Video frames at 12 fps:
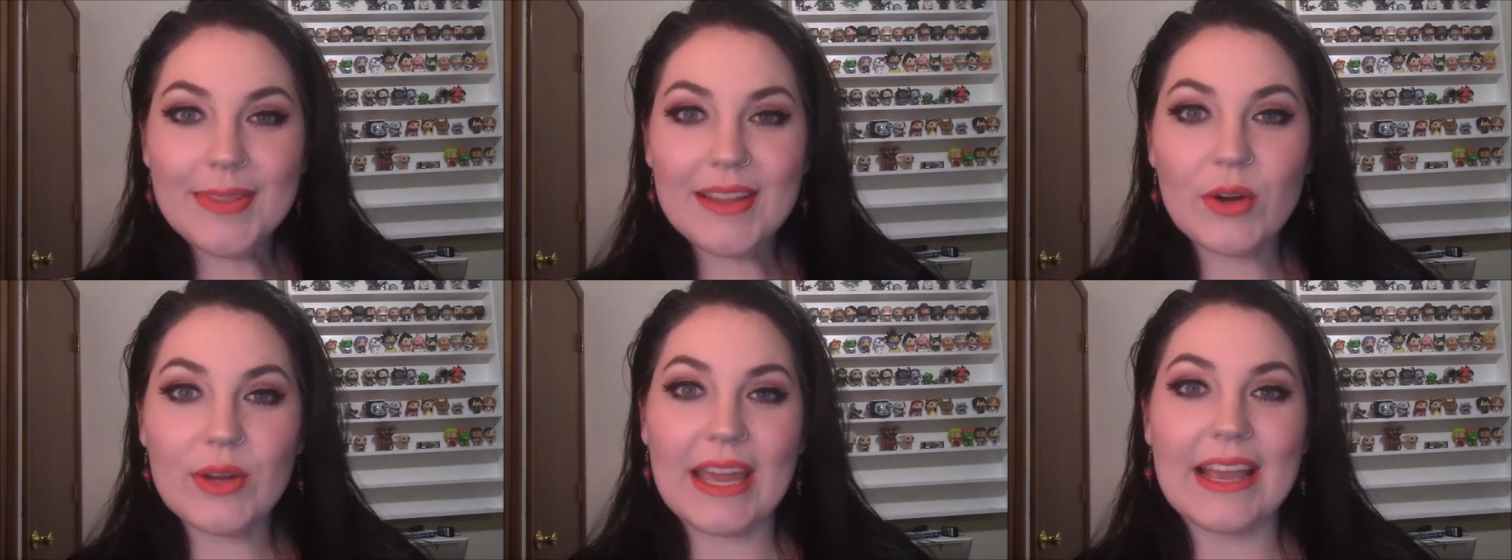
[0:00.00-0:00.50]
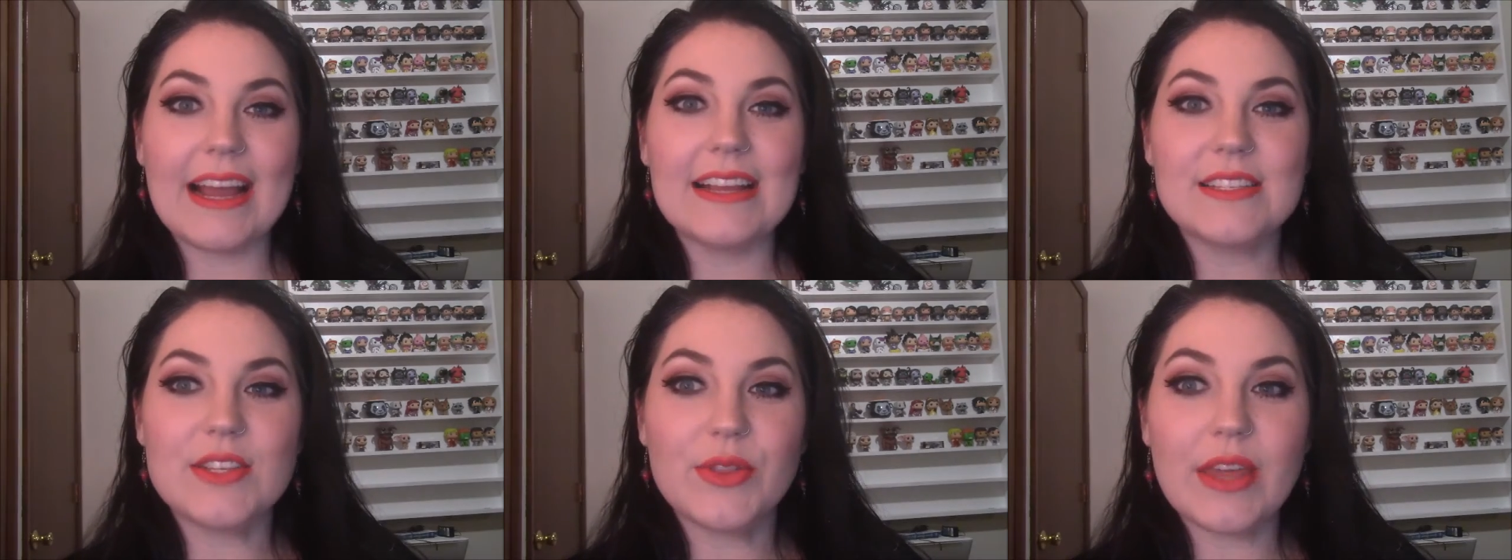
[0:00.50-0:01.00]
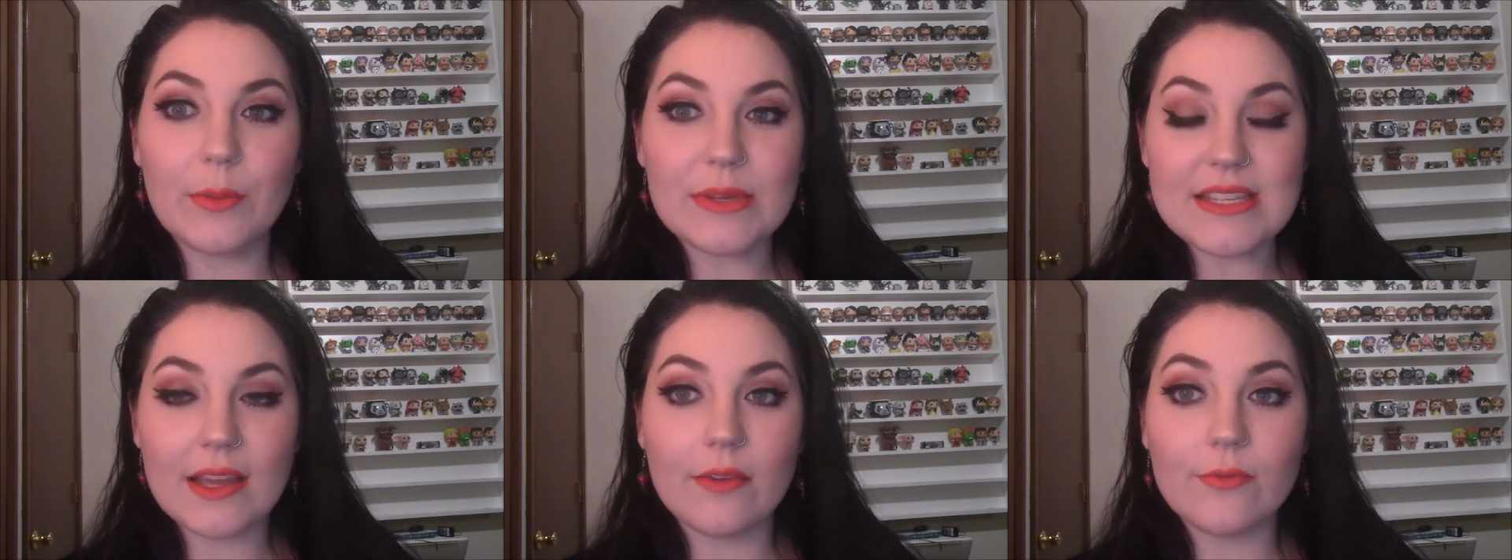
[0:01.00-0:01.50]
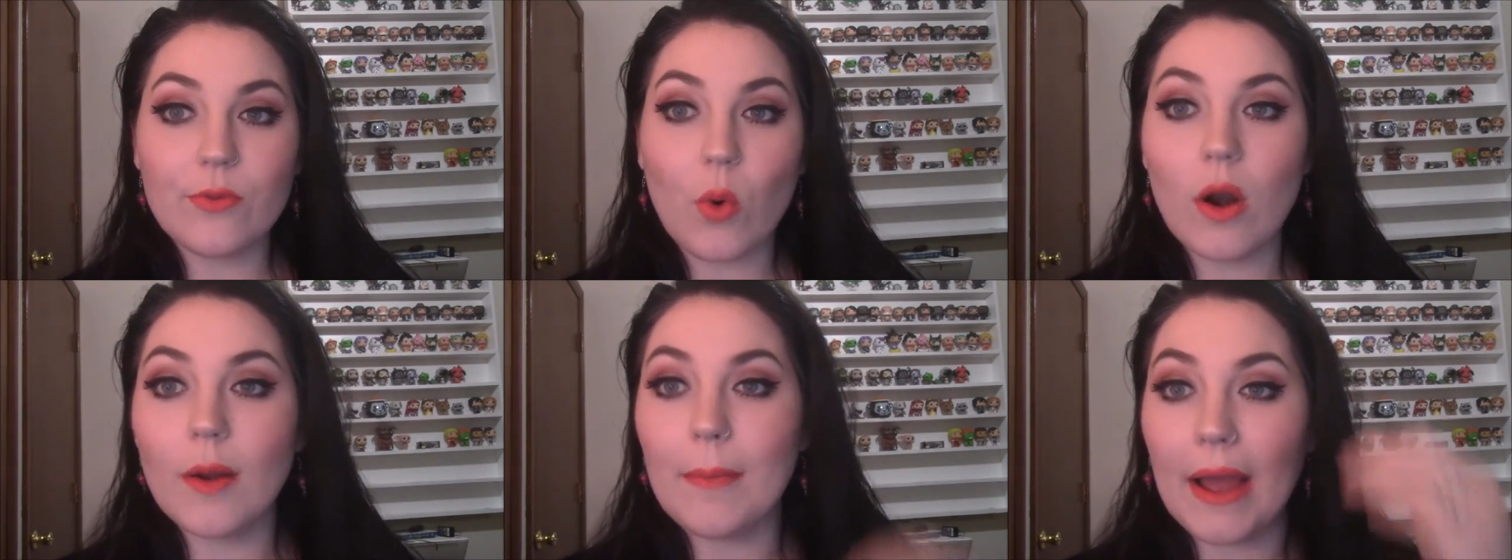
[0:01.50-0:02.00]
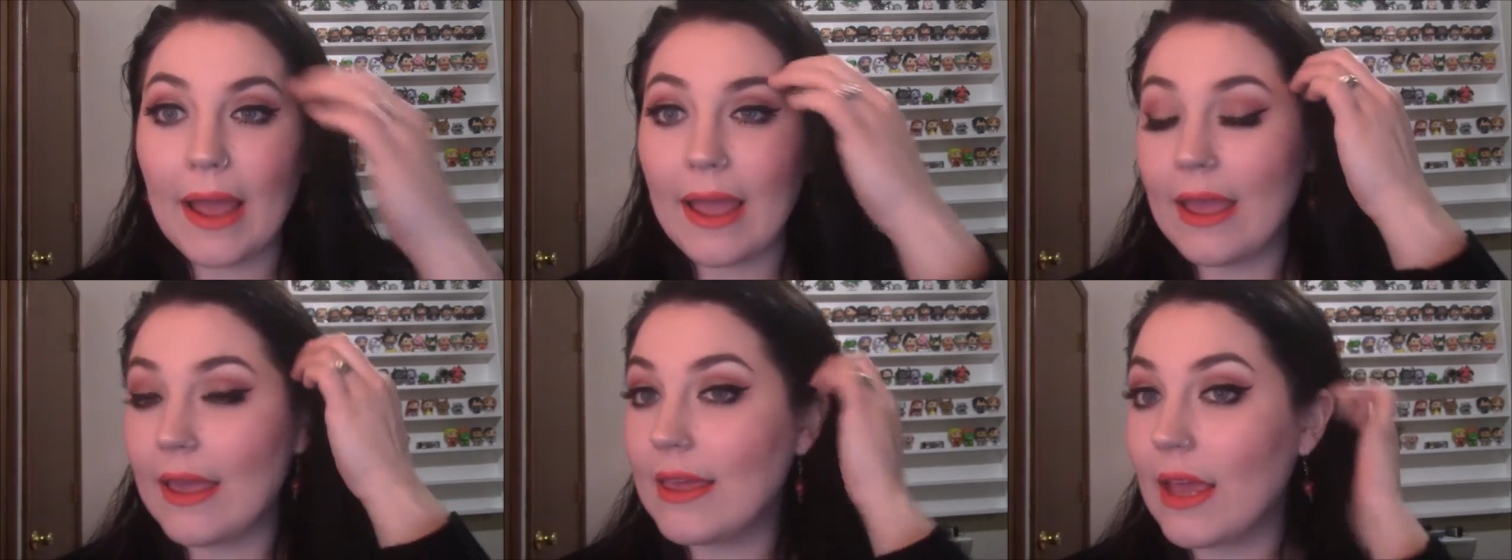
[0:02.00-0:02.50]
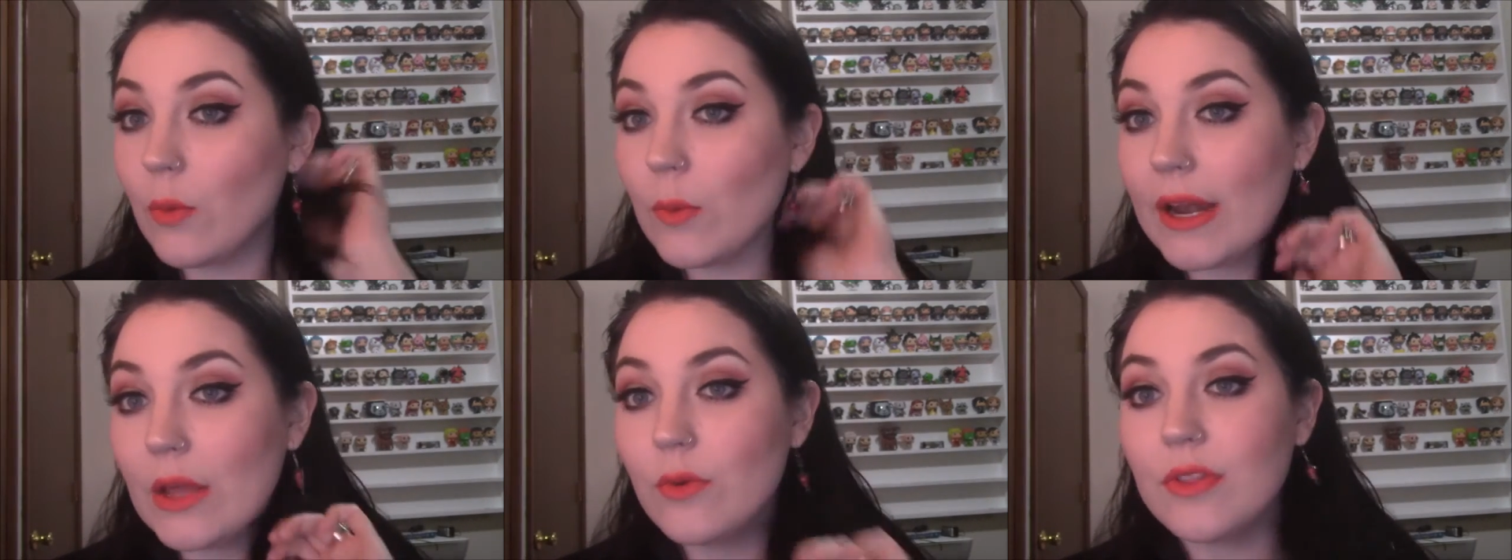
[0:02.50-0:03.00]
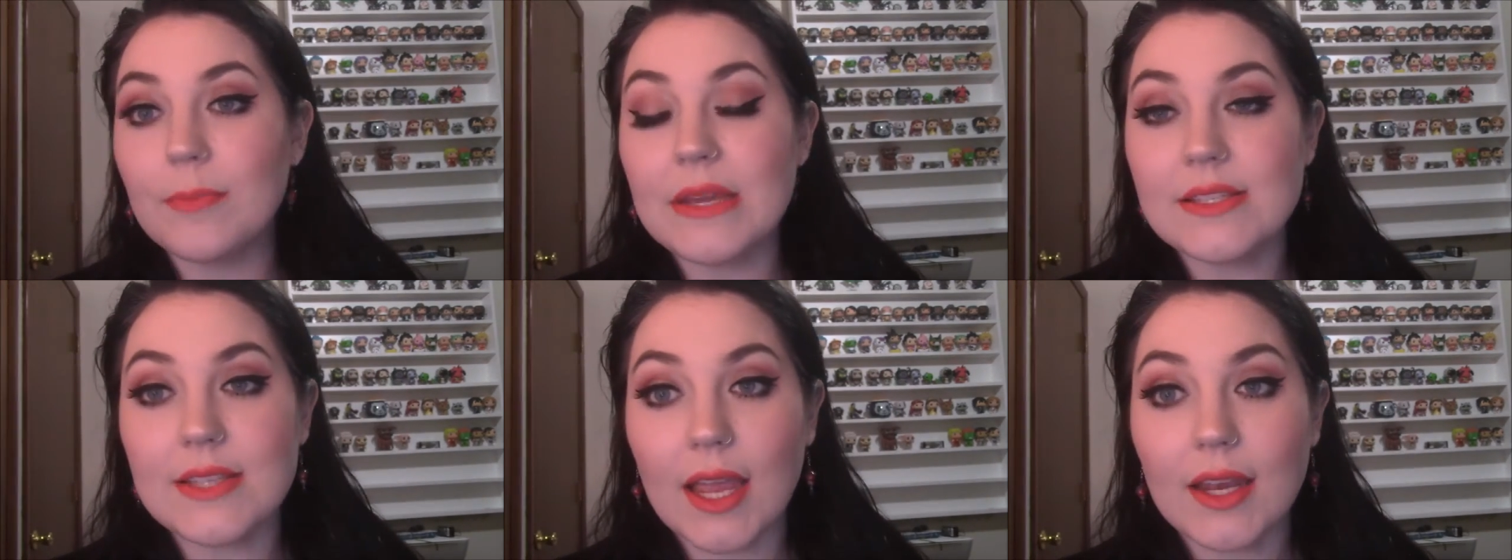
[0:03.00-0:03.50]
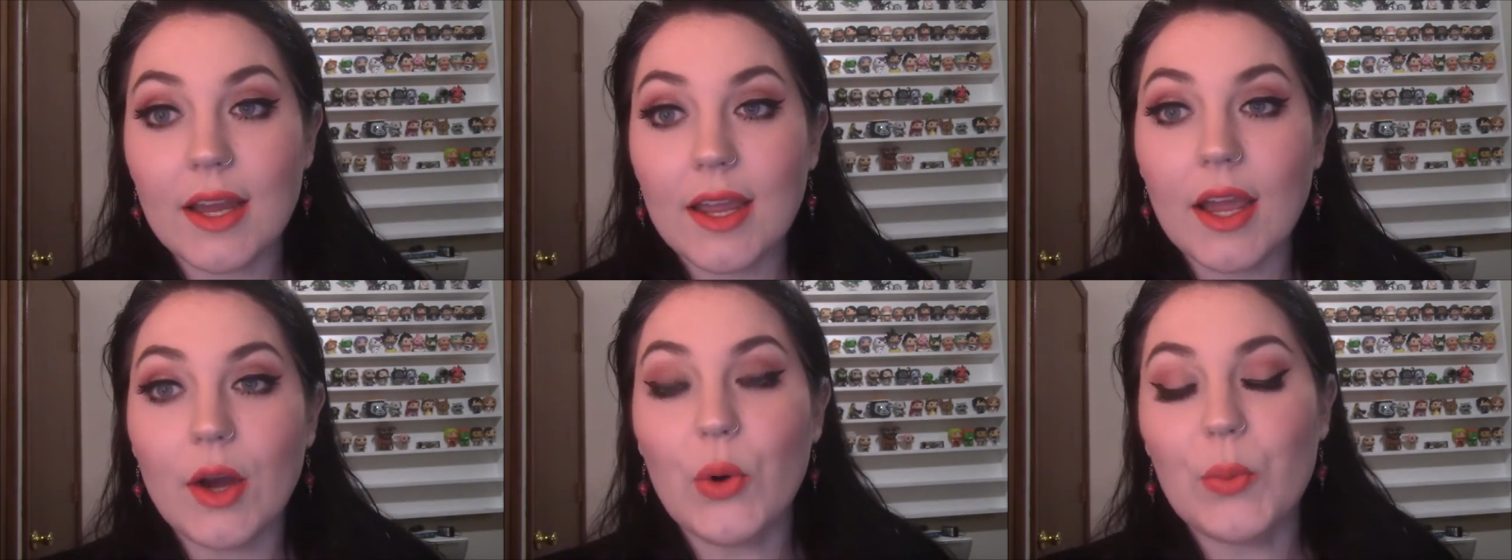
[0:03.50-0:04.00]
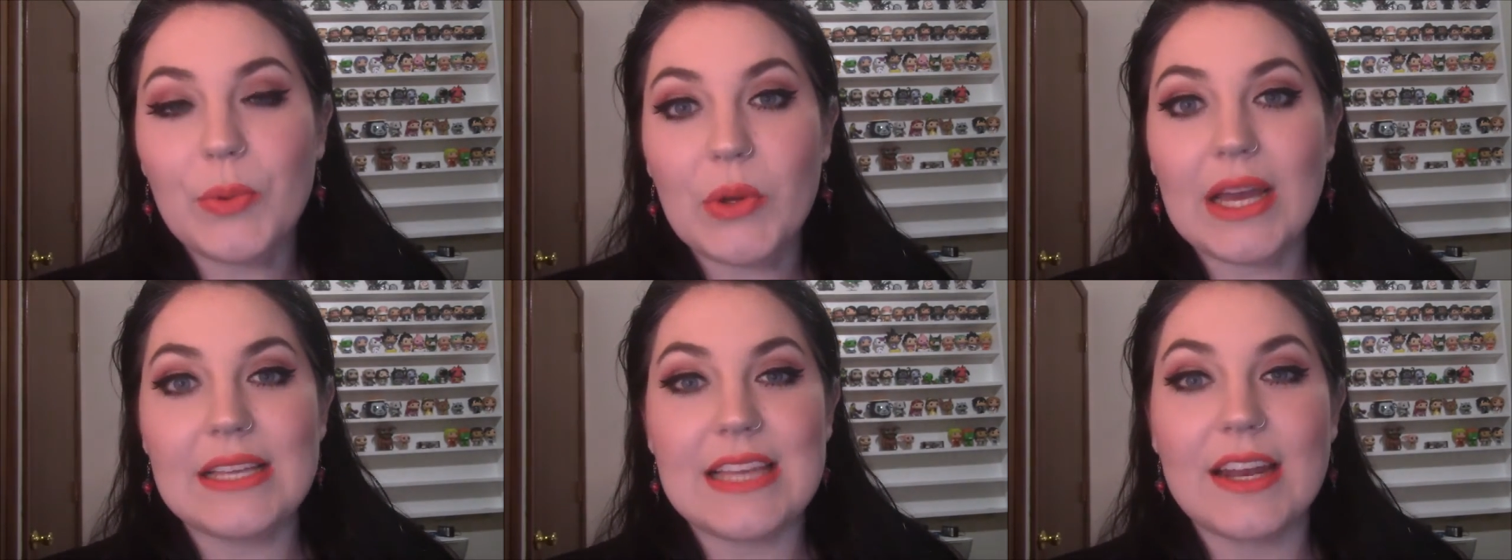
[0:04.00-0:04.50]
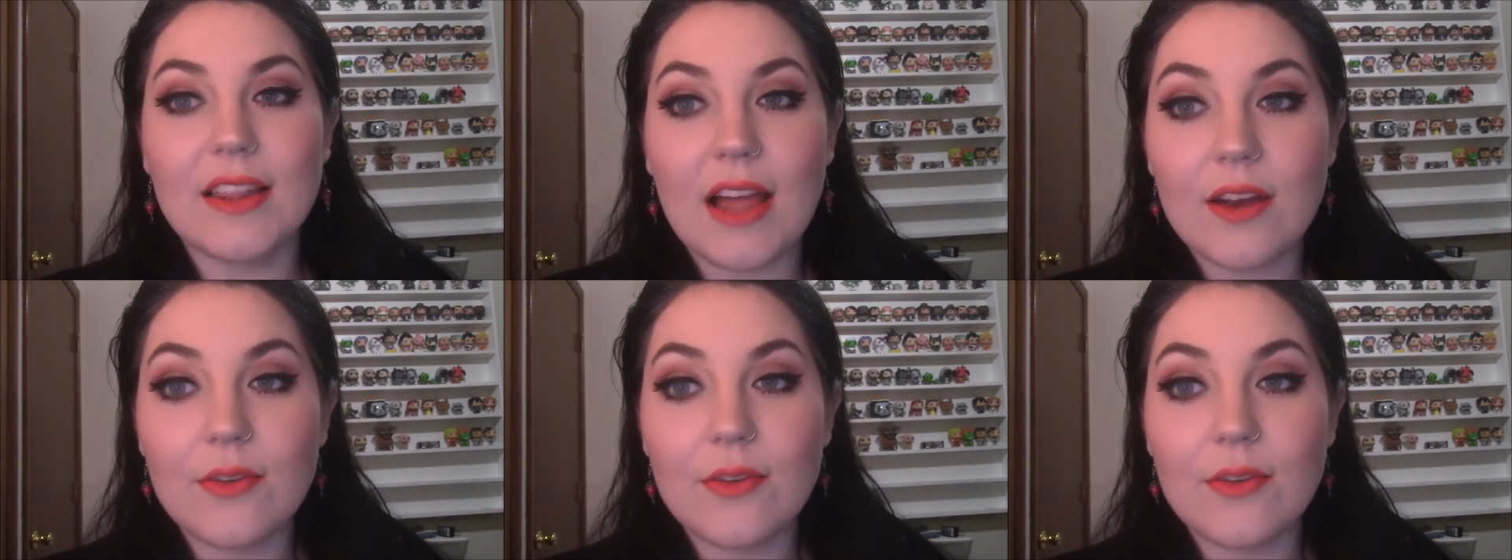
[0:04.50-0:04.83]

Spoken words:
Okay guys, so that was it for my Get Ready With Me date night. I hope you guys had a lot